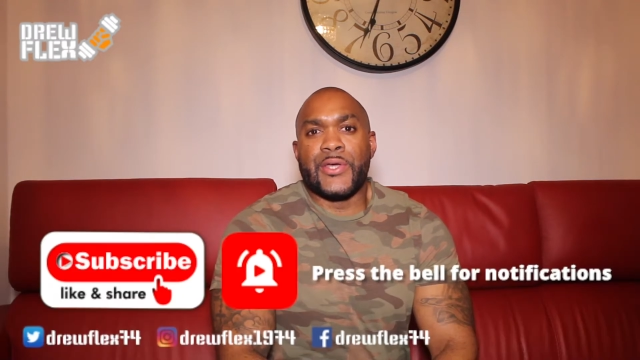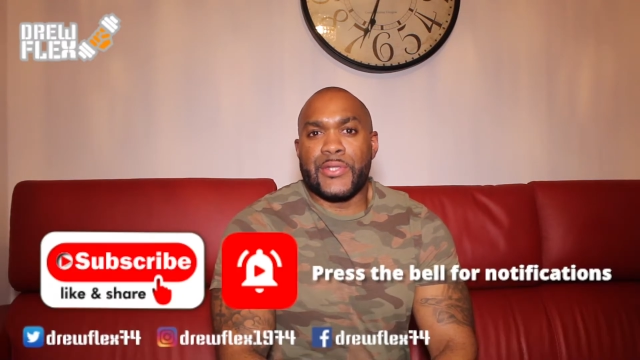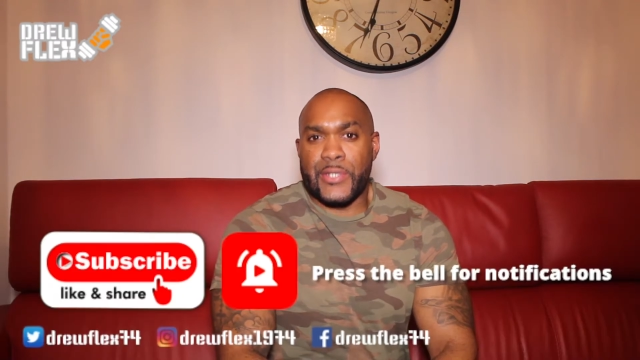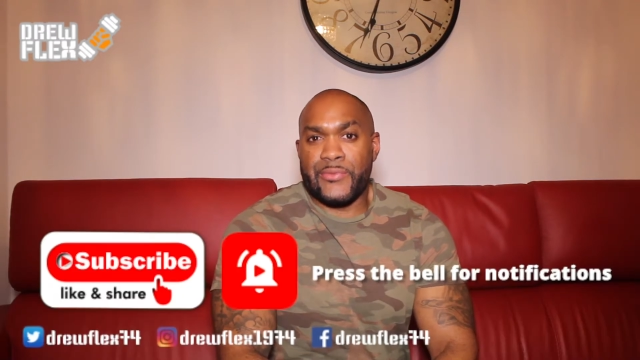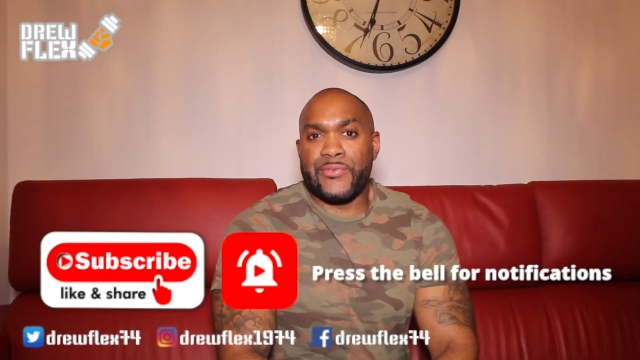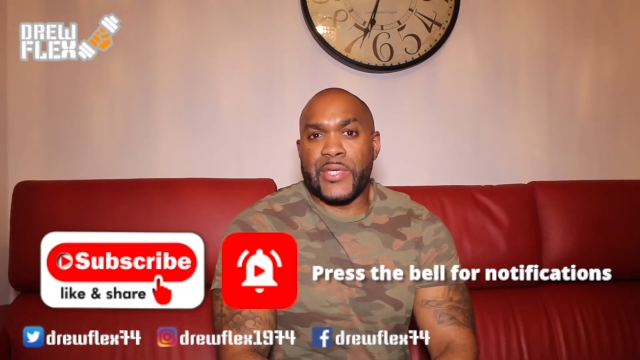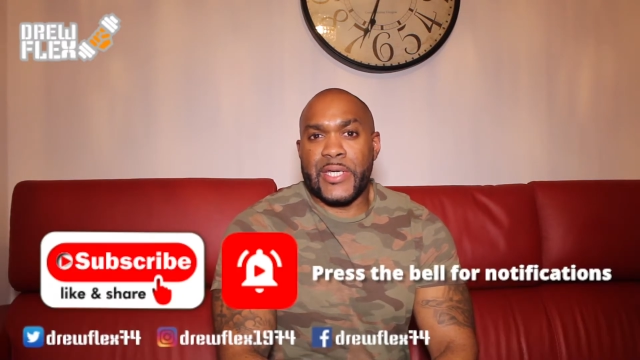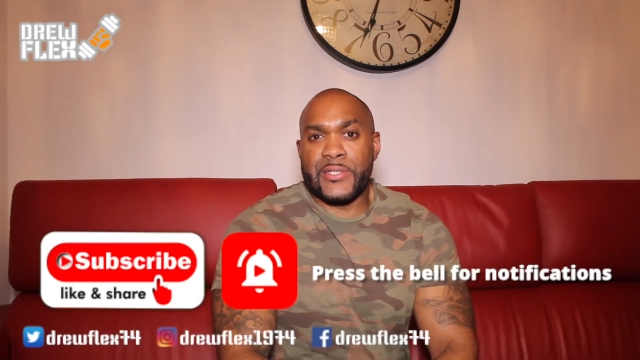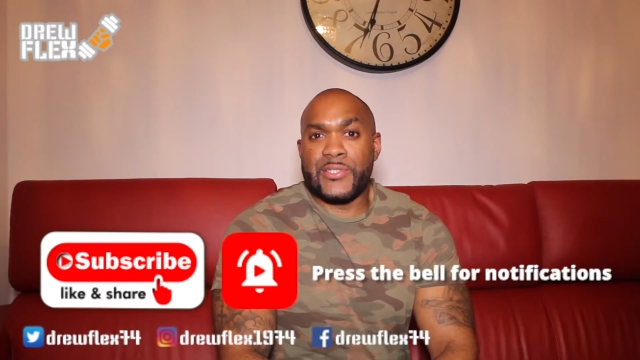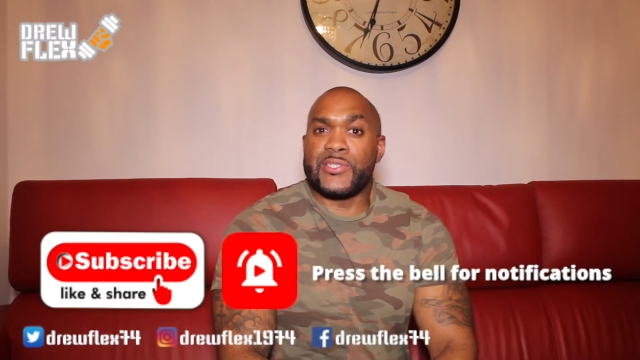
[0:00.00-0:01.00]
Don't
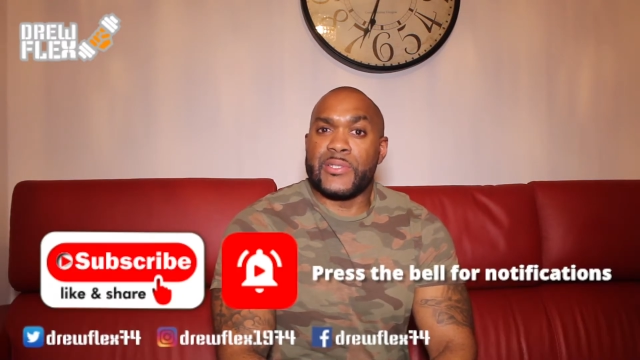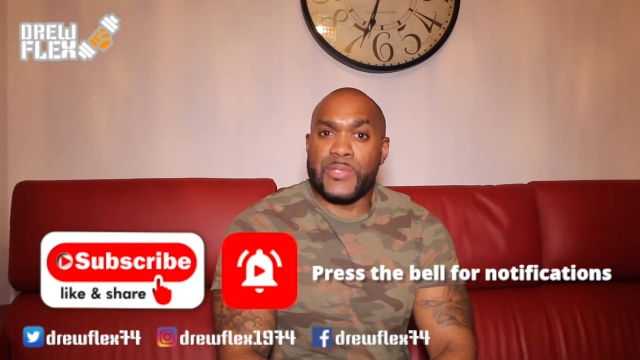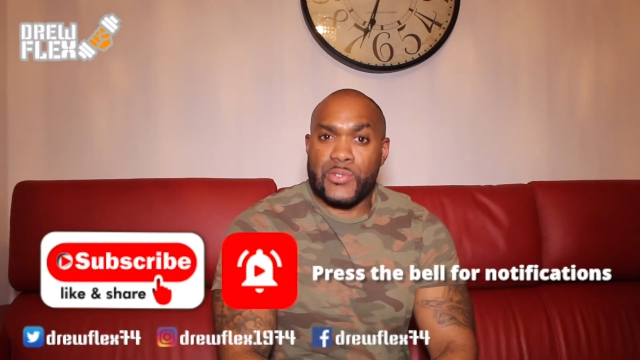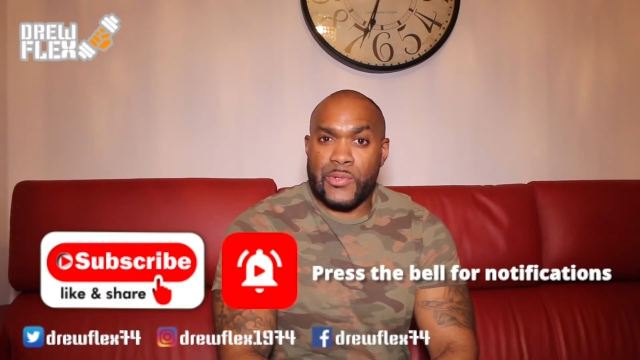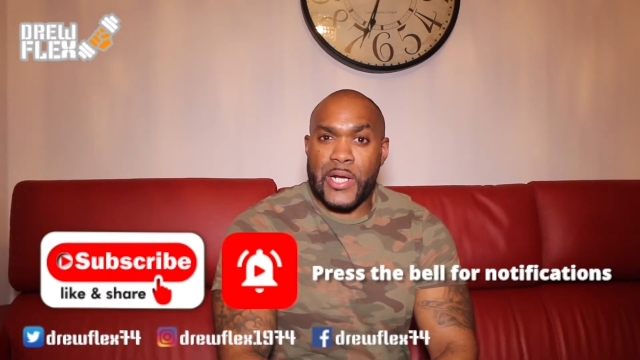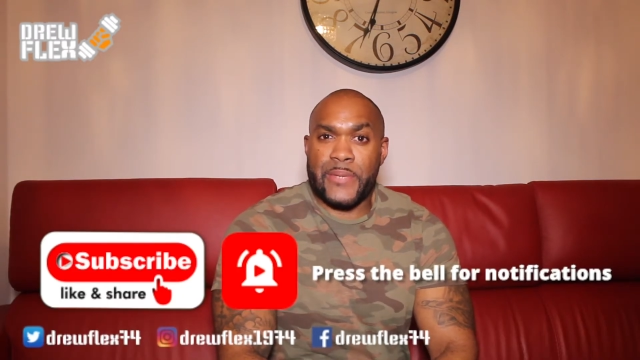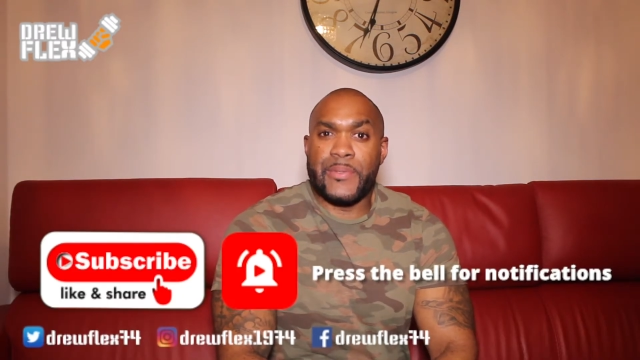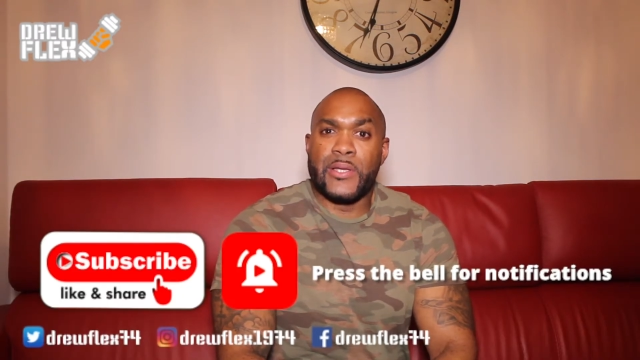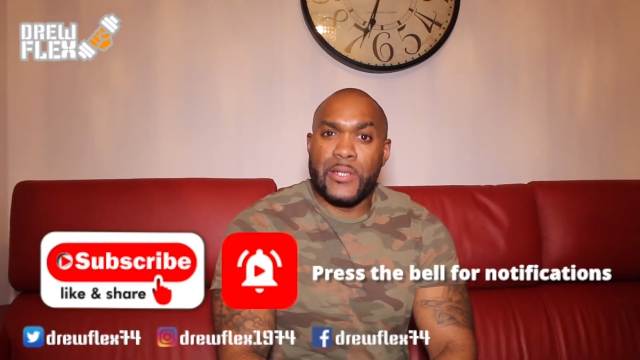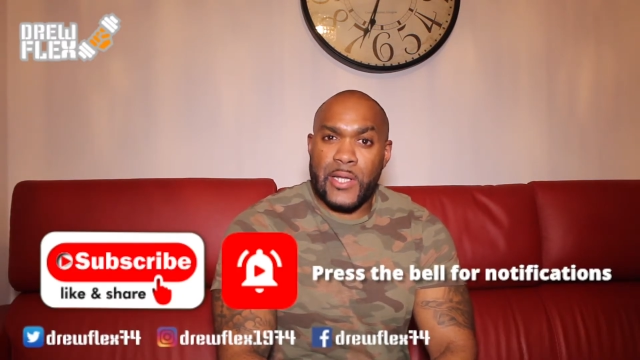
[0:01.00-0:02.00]
forget to subscribe,
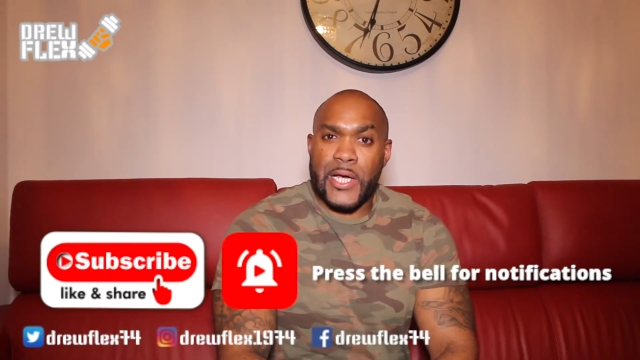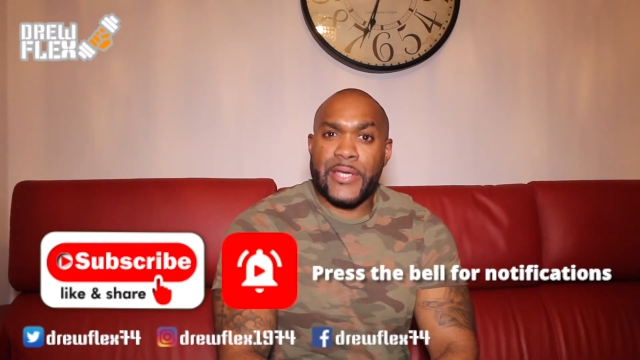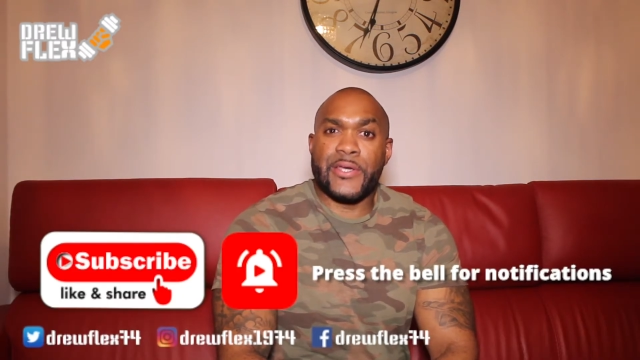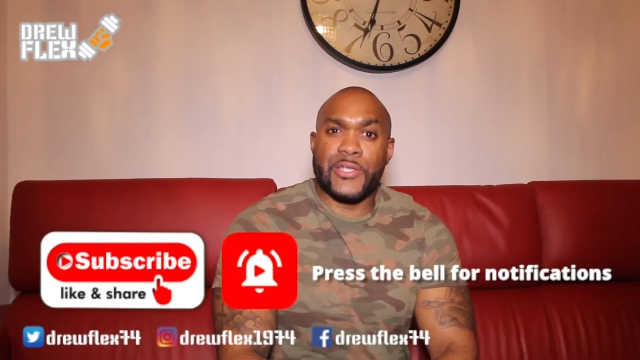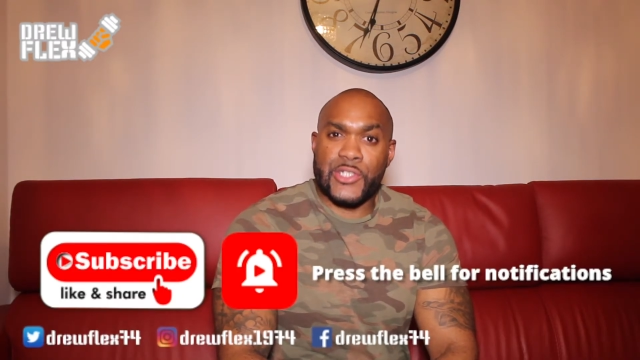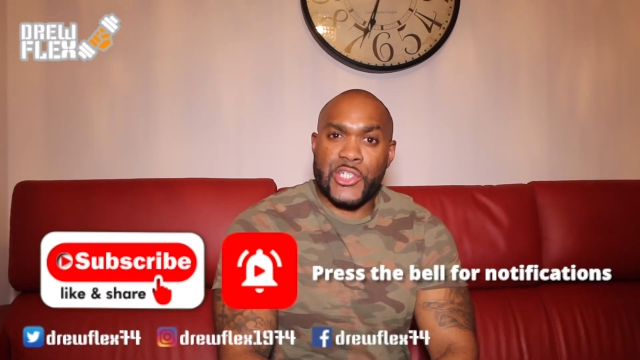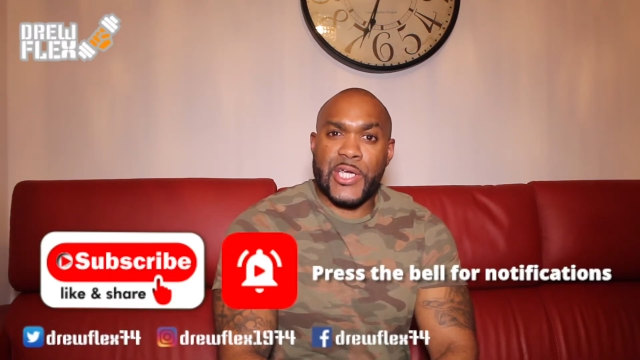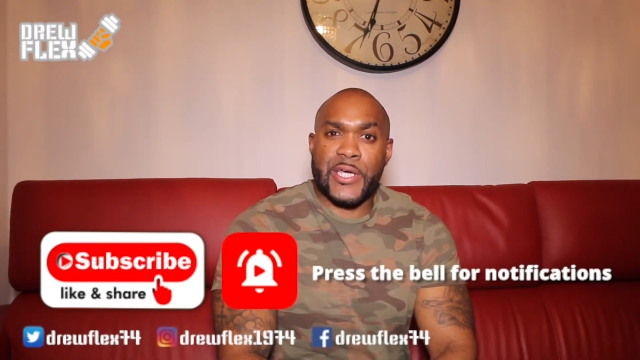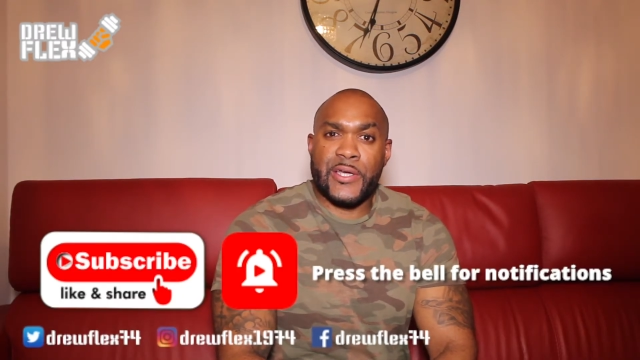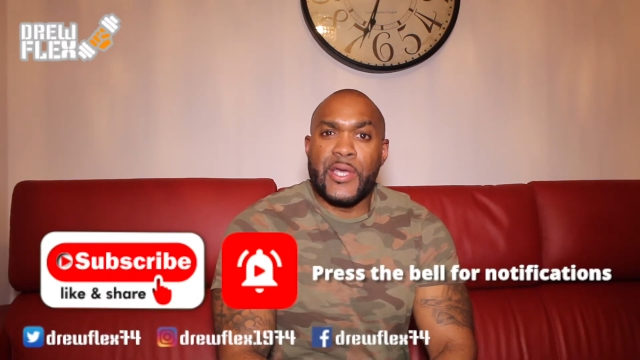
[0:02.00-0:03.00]
like and
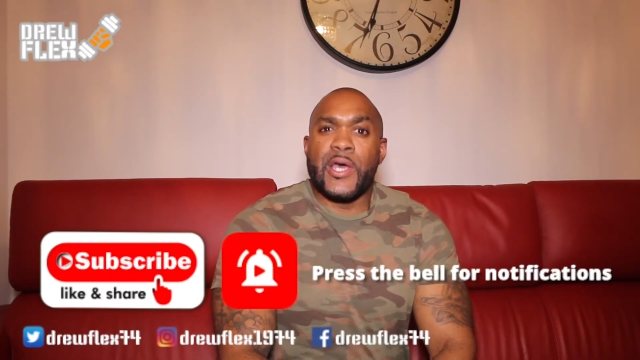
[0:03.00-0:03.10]
share,